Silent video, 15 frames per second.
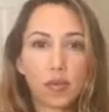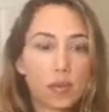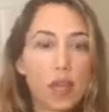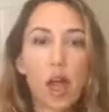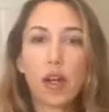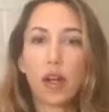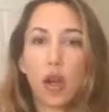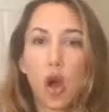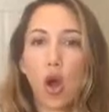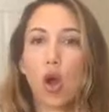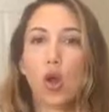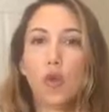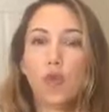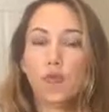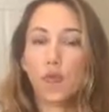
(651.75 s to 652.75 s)
Not at
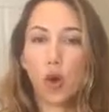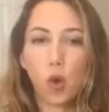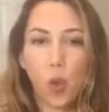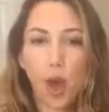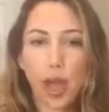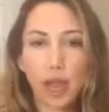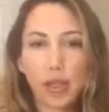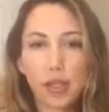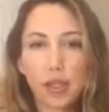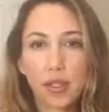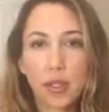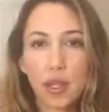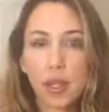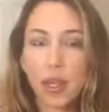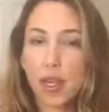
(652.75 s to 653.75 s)
all. For what?
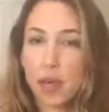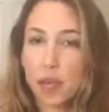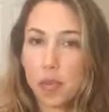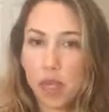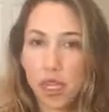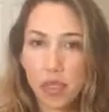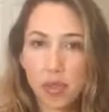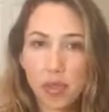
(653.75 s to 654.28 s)
Because